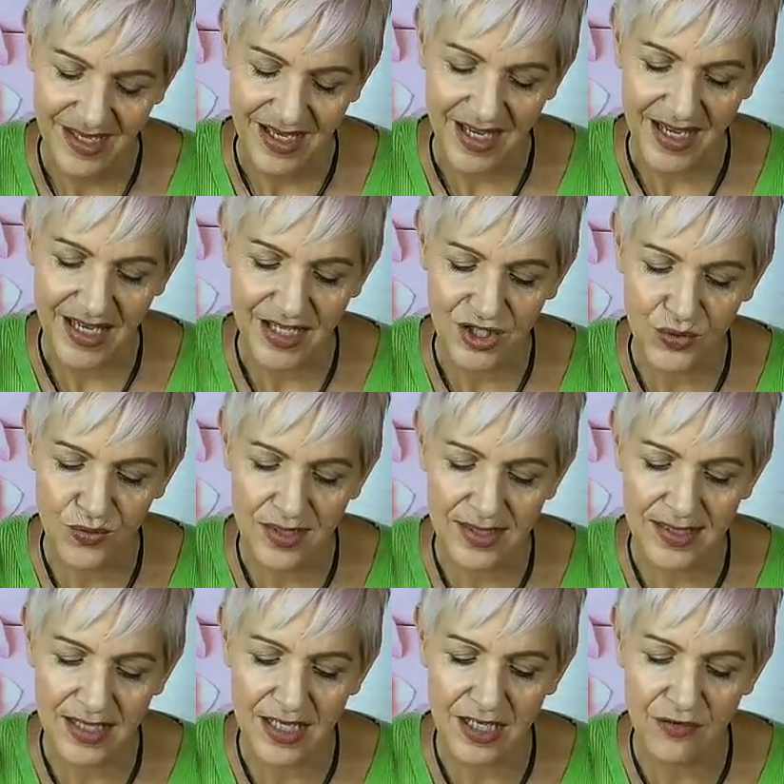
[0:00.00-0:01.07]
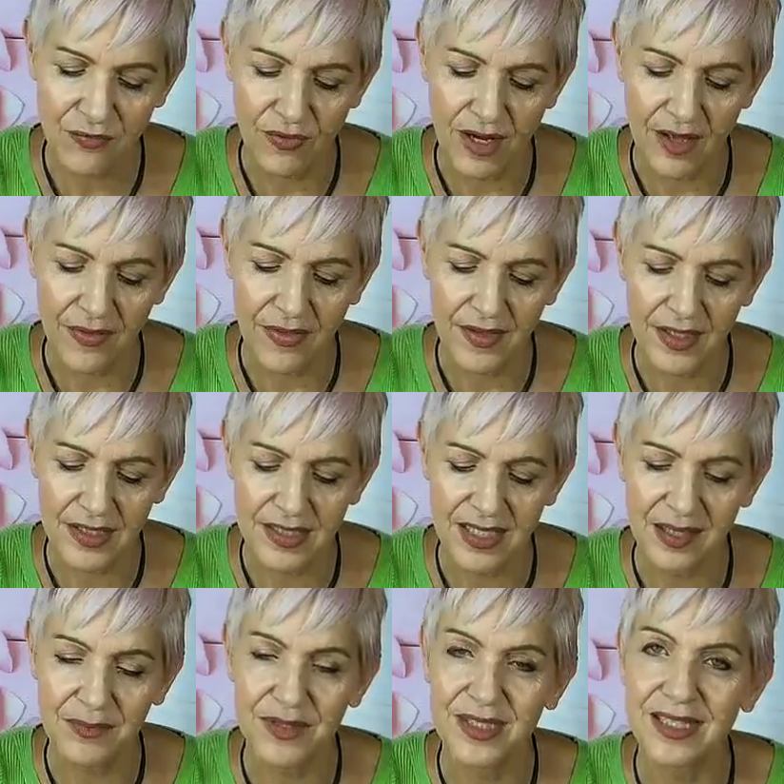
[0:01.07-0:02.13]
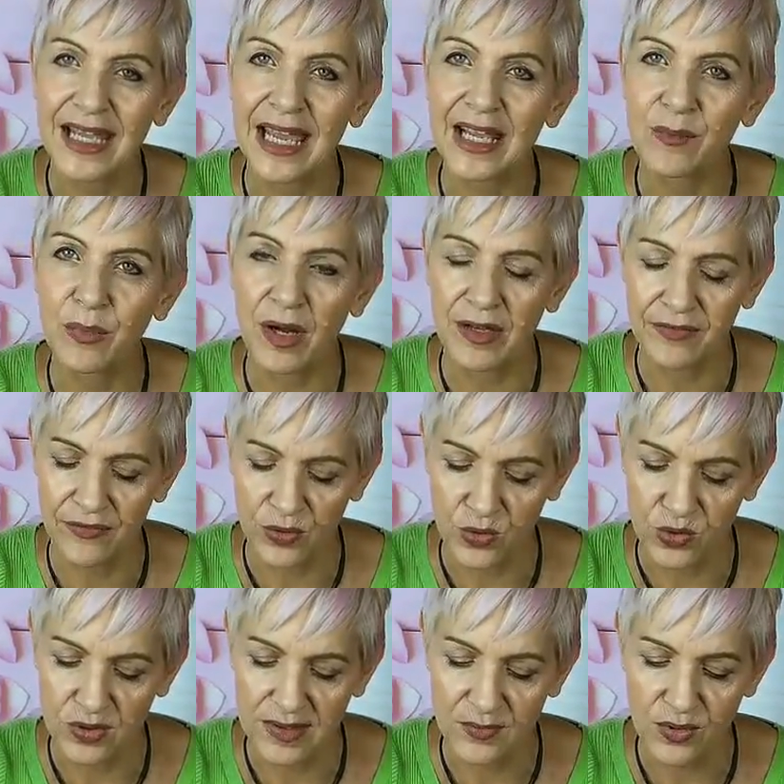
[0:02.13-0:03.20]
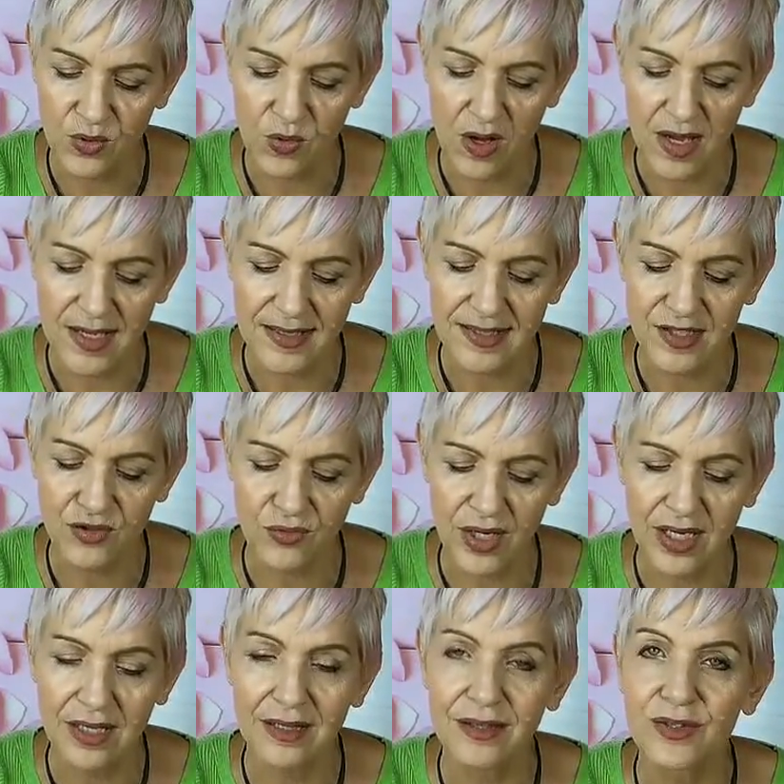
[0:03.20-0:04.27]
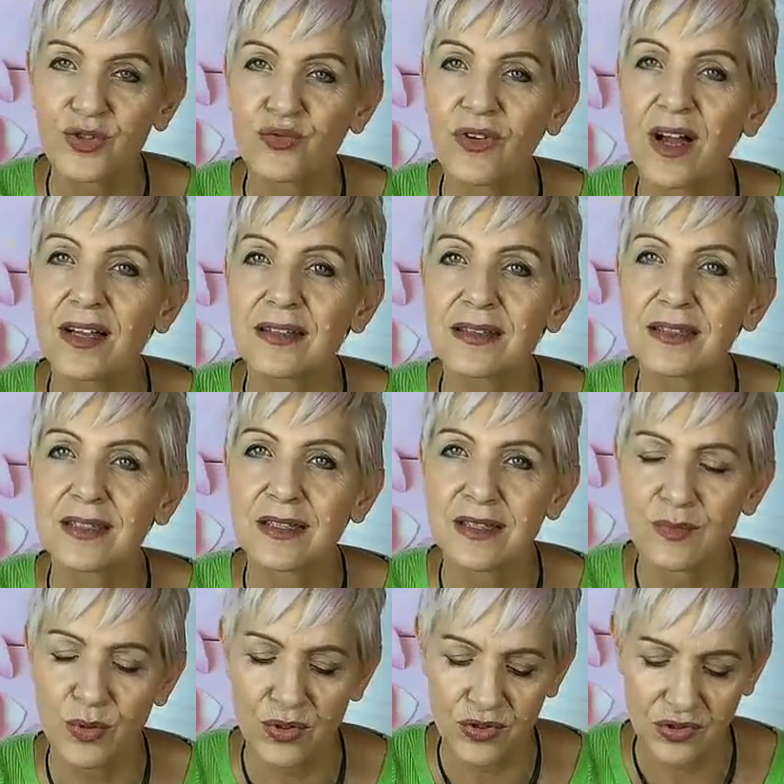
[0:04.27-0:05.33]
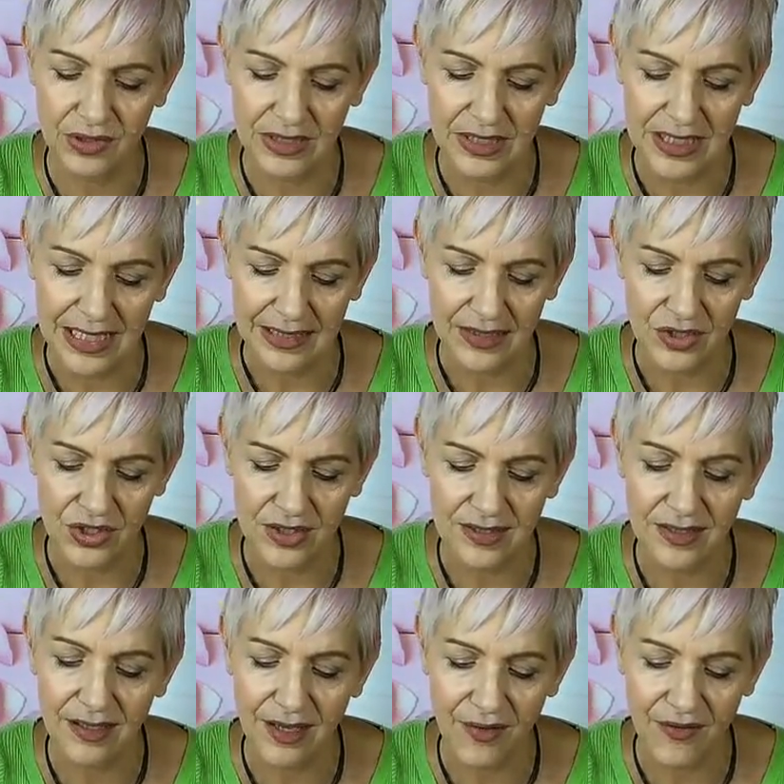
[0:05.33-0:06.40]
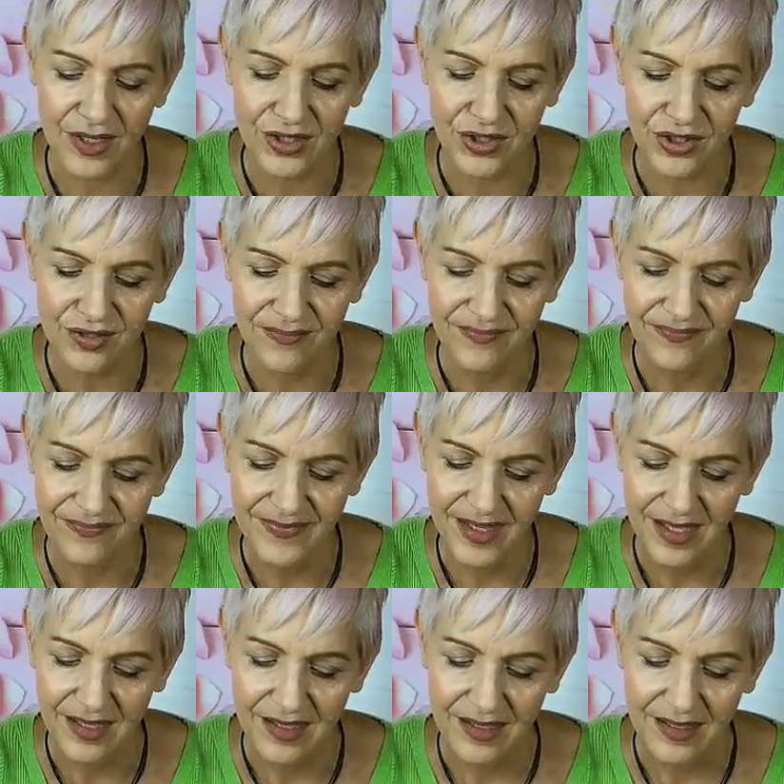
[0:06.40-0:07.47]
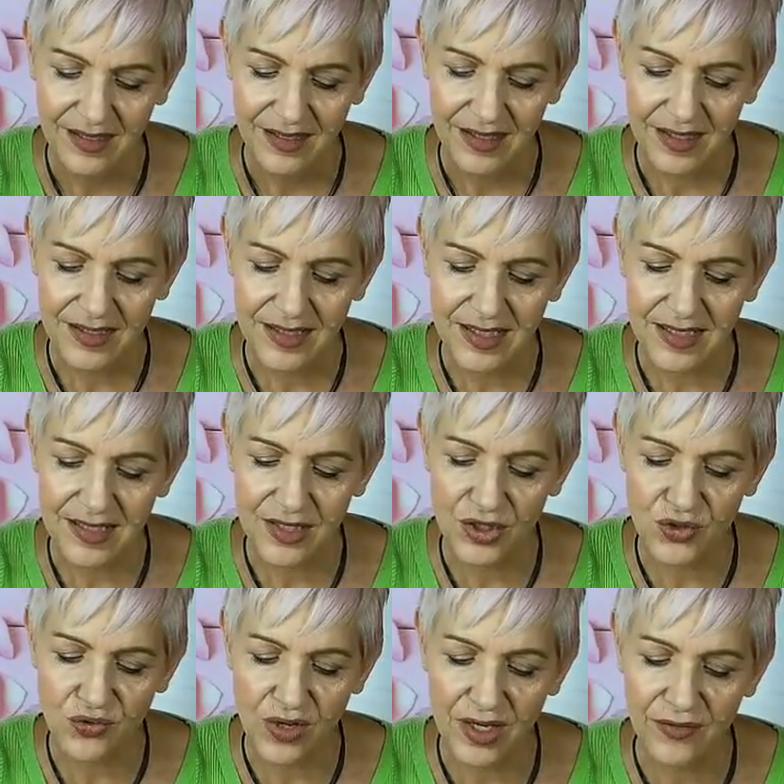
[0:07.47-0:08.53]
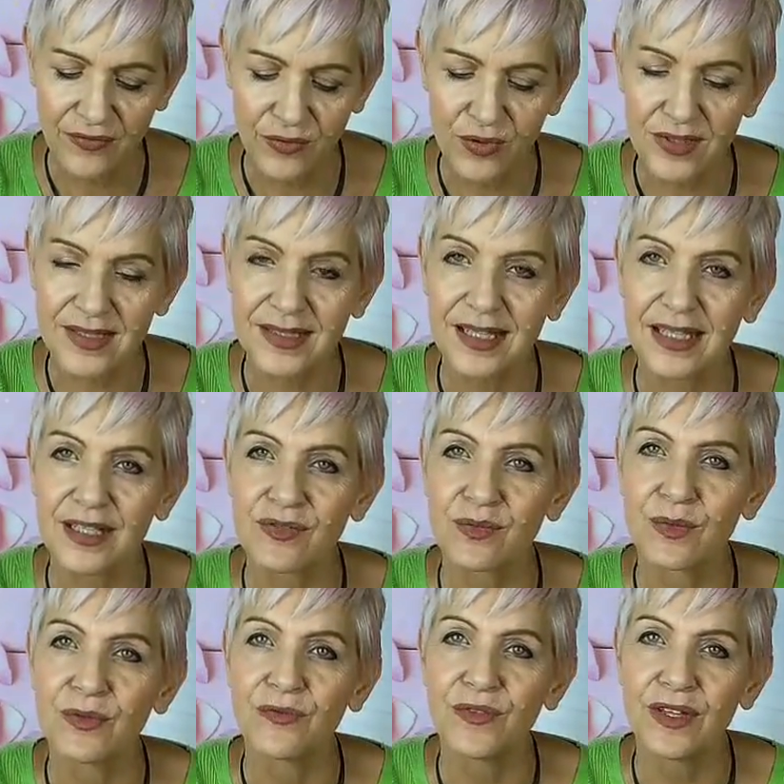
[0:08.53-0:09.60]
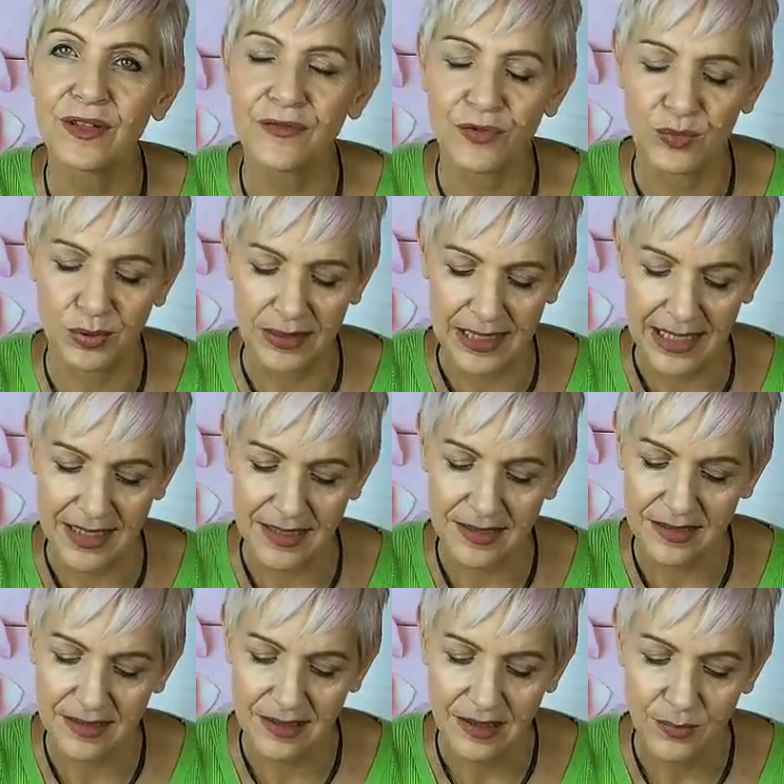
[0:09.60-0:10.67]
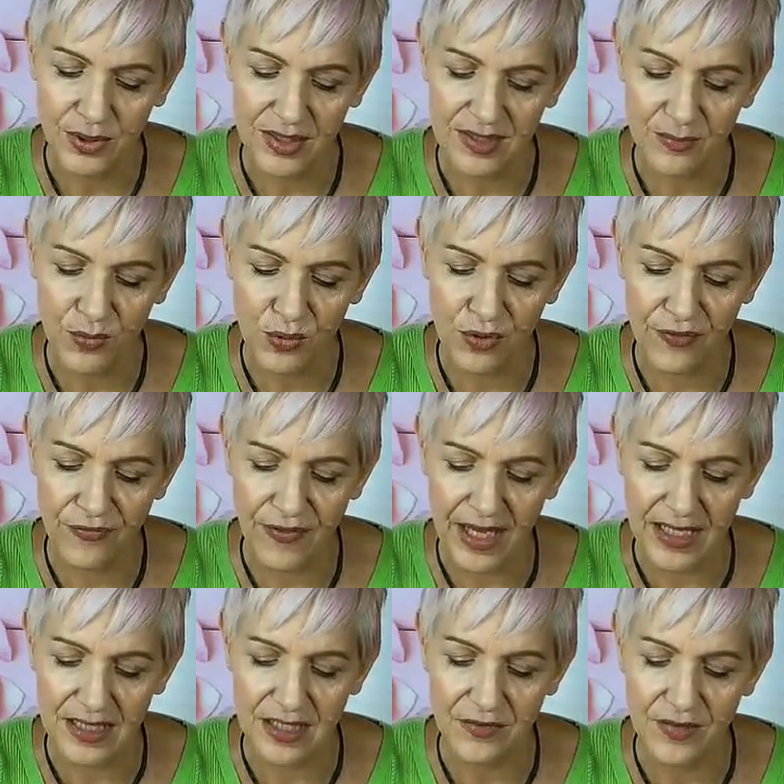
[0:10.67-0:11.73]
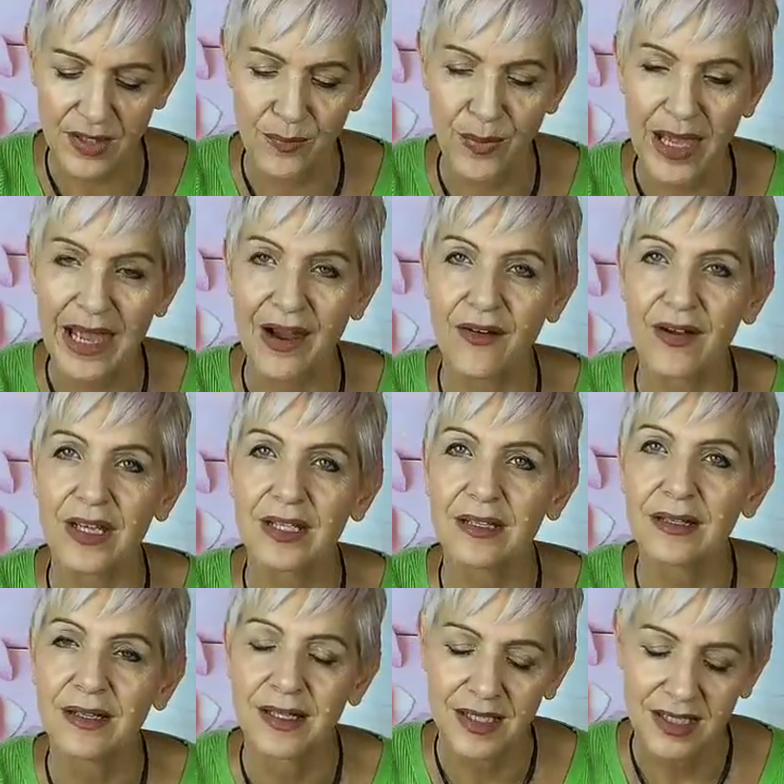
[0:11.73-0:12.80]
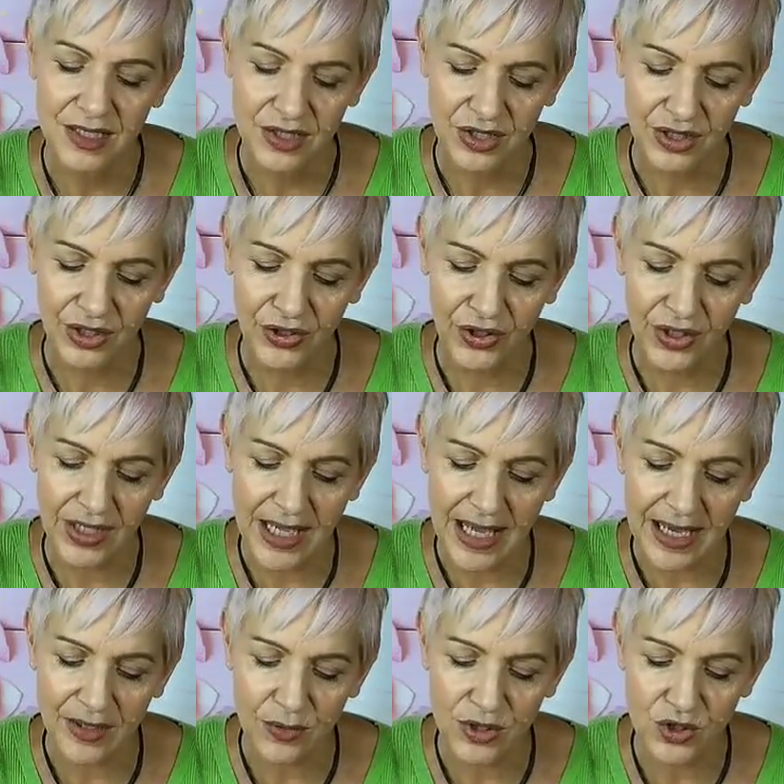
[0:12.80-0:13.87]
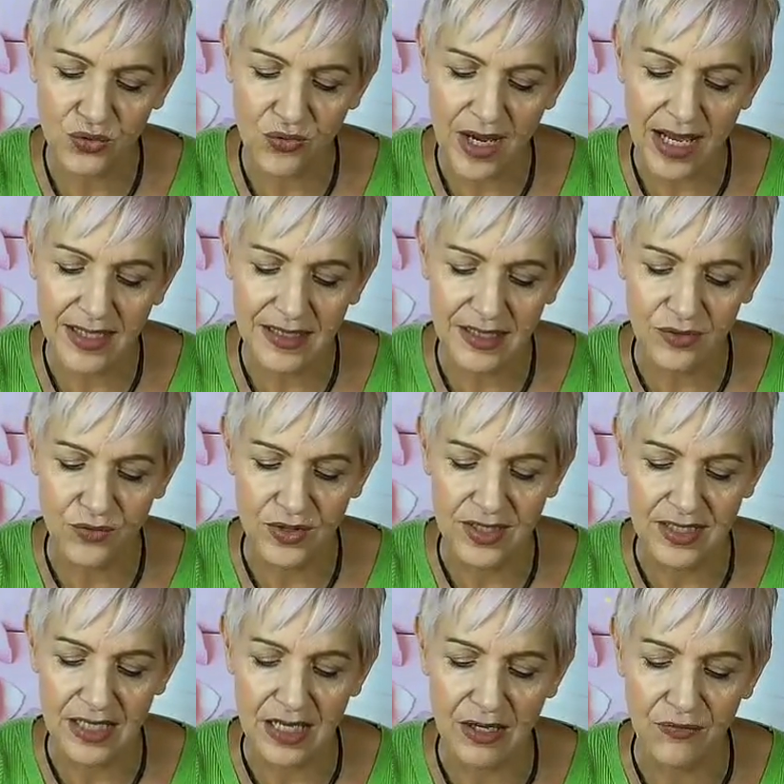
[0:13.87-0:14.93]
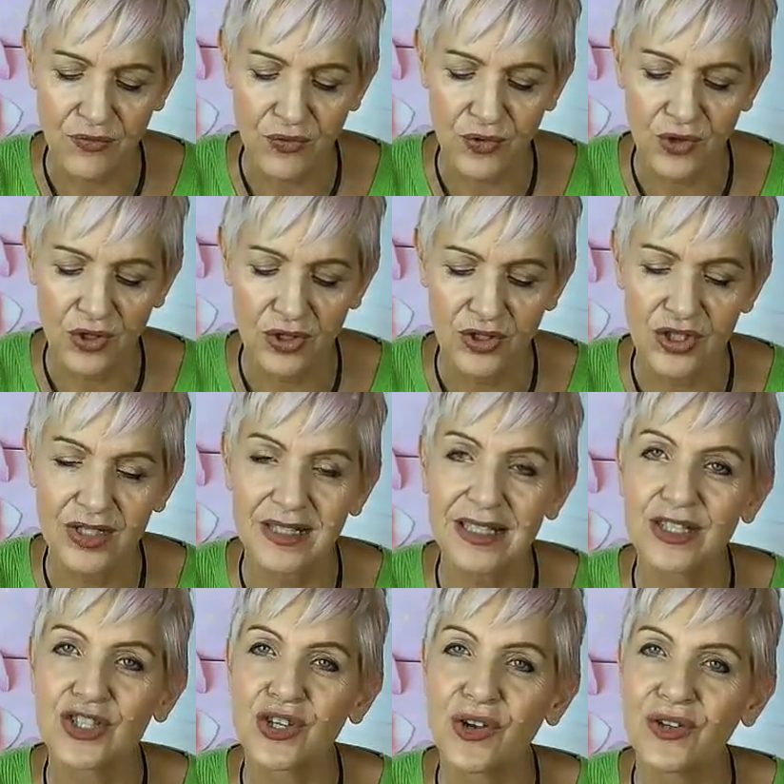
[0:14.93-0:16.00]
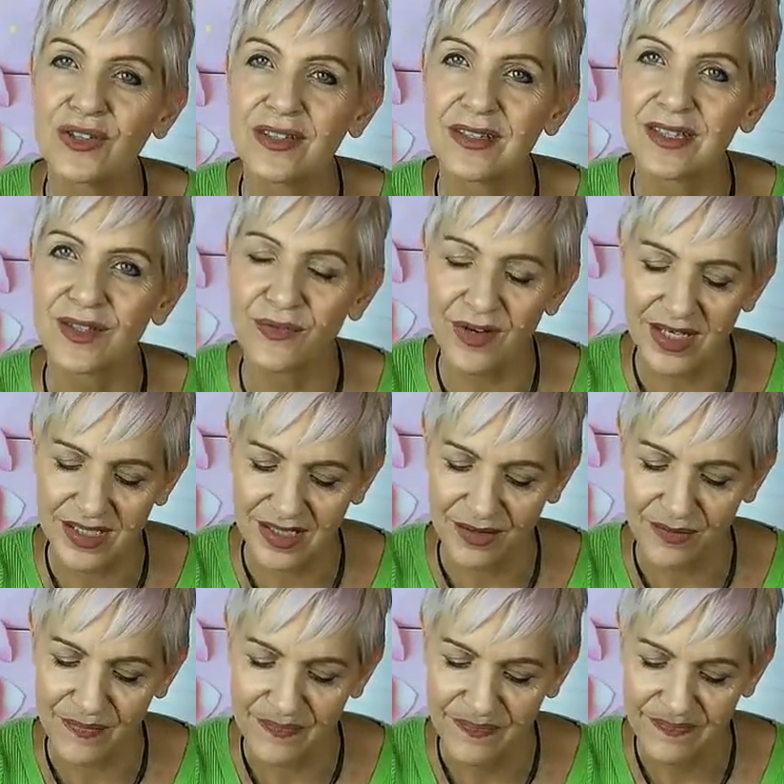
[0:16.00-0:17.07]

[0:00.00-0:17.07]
And to receive rather than attempt to take by force requires strength, trust, spiritual intelligence, and courage. It's easier to try and force things from a fearful place, but it's more effective and empowering to learn how to attract and receive through consciously chosen surrender.